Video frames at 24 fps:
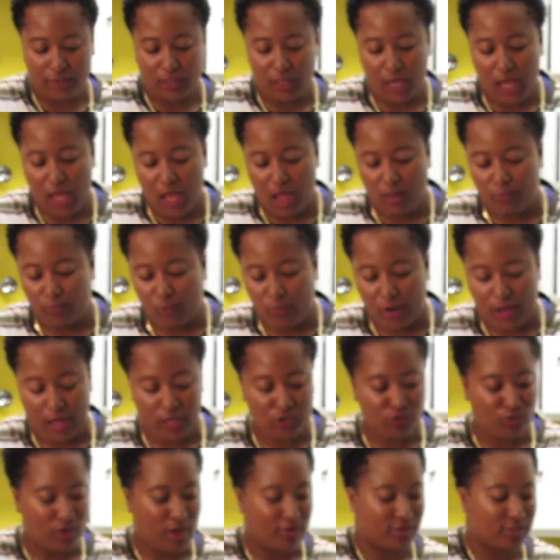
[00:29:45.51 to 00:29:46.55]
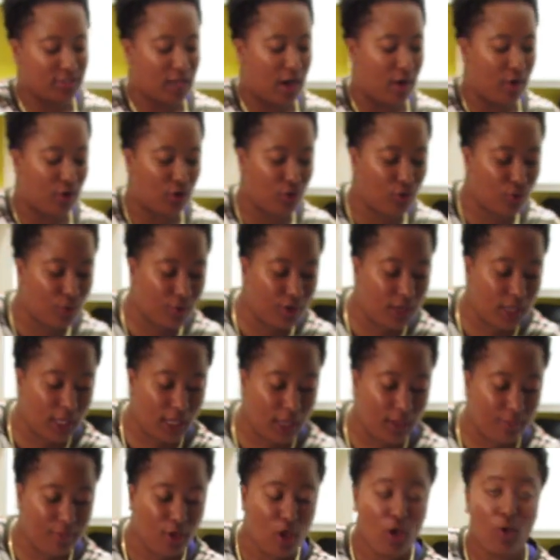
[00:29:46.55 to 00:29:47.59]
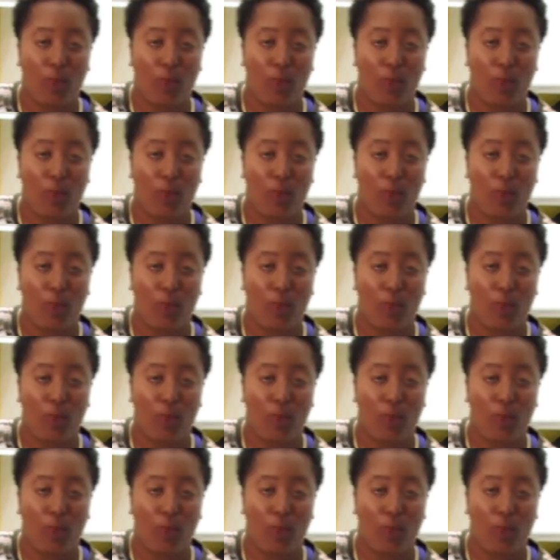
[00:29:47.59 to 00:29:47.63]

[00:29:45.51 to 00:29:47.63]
a lime wedge. We have sour cream.